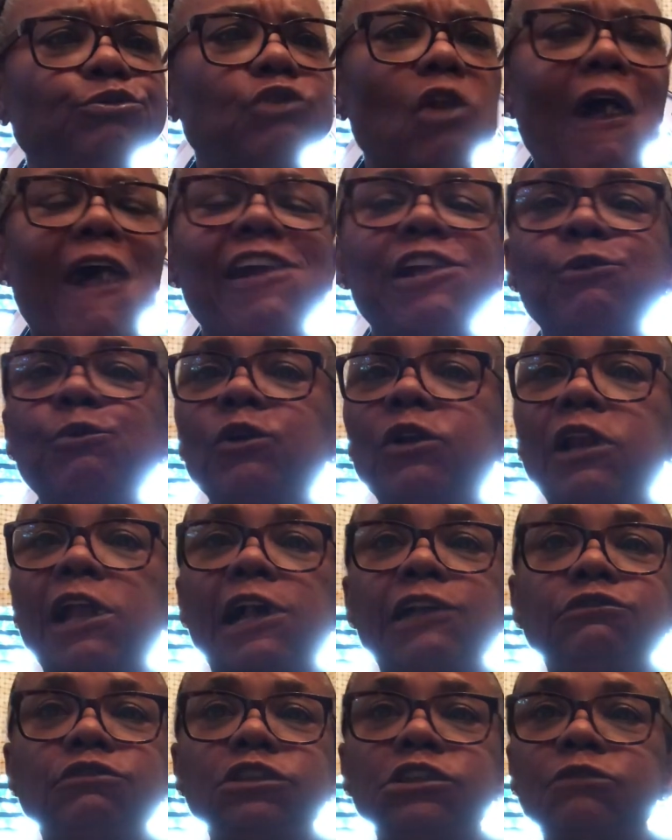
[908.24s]
I didn't
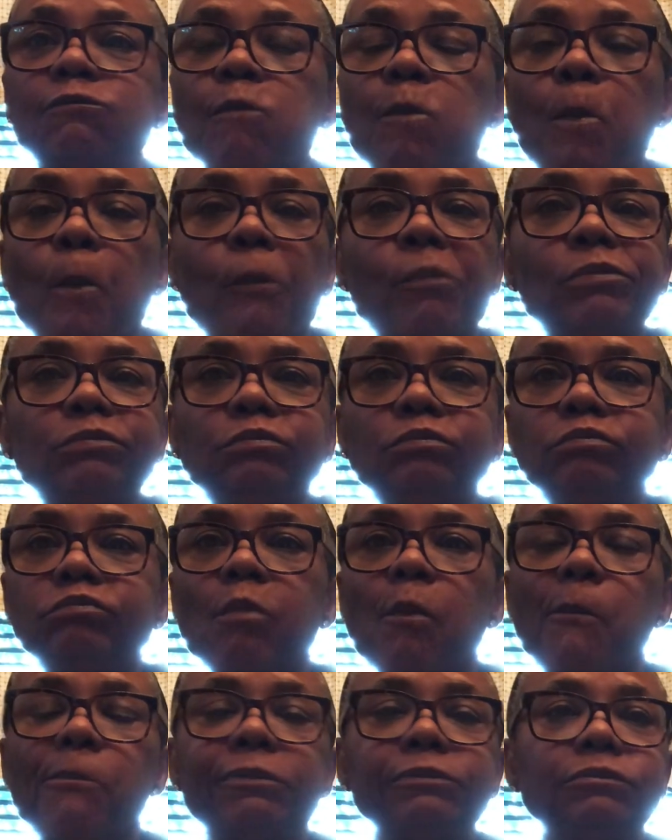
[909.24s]
realize it
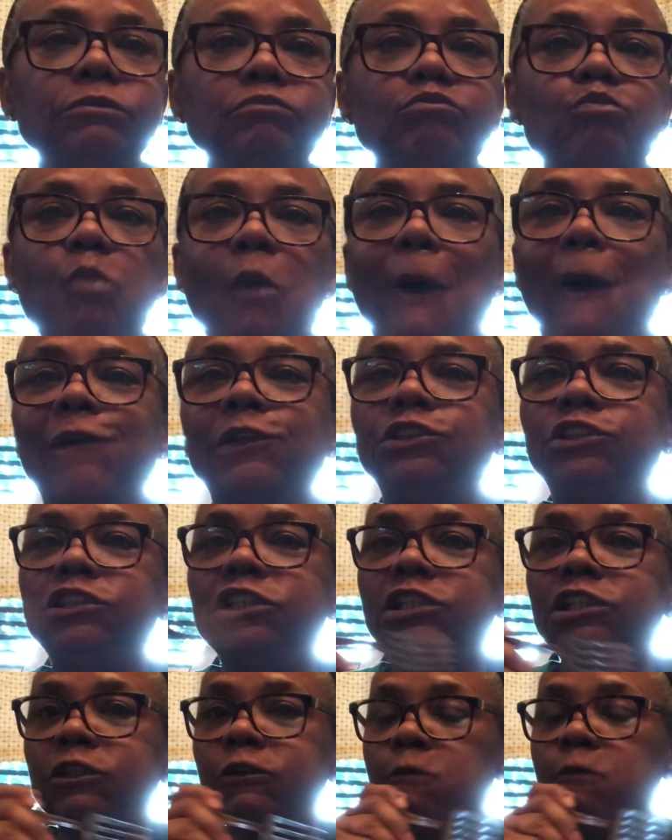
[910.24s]

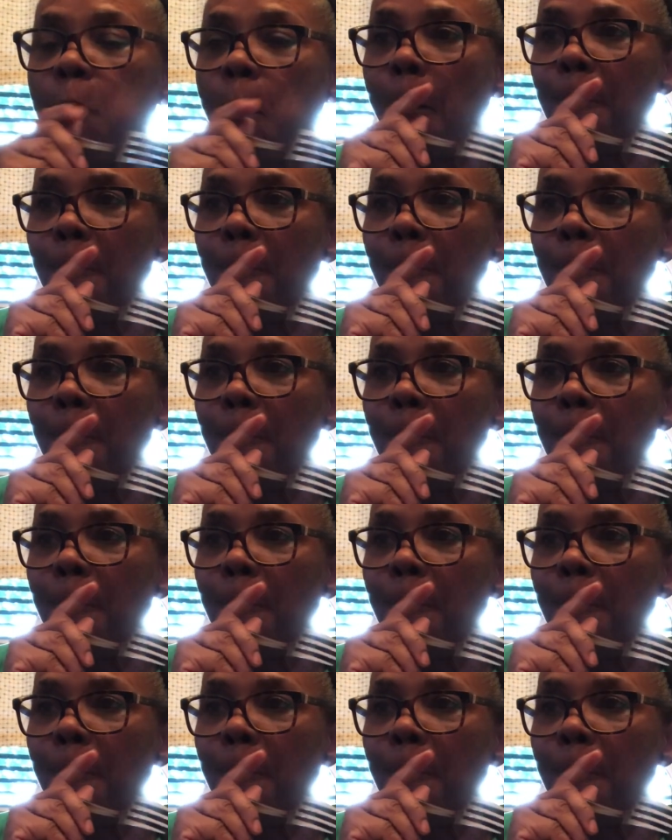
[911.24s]
until